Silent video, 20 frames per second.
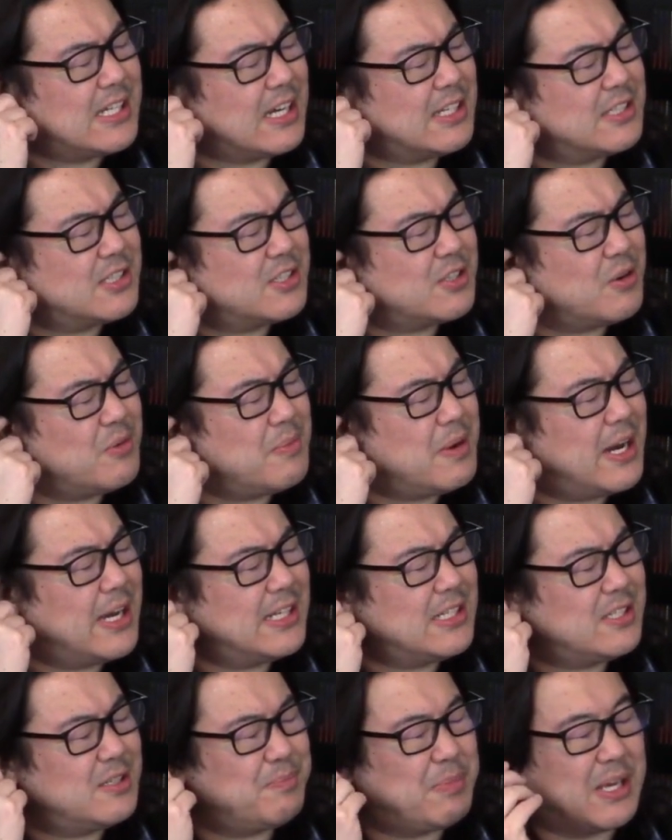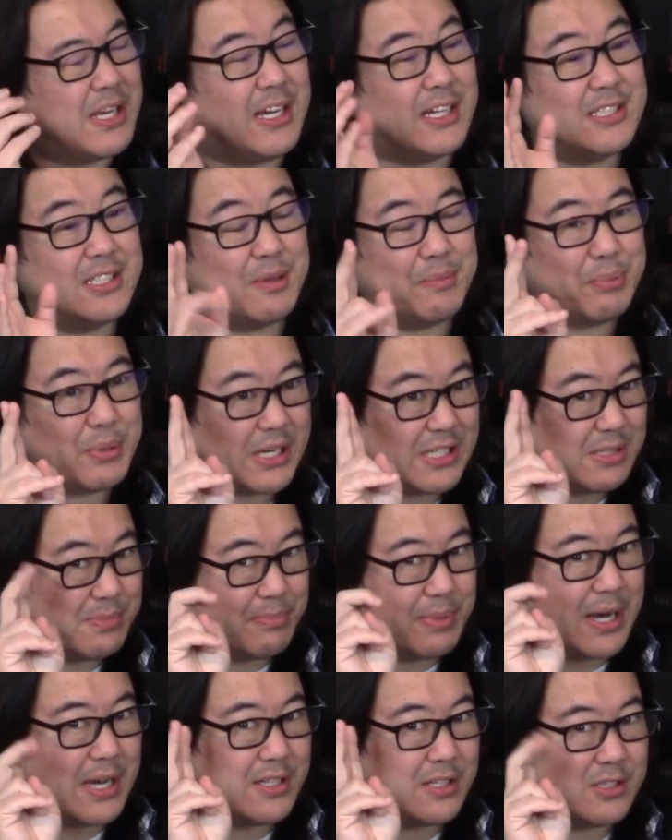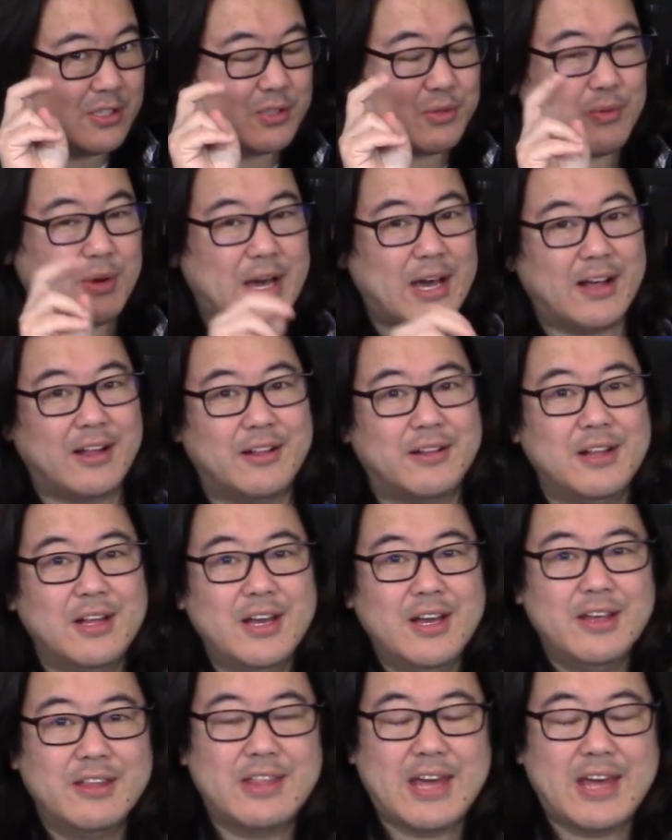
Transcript: done so much because he pressed buttons well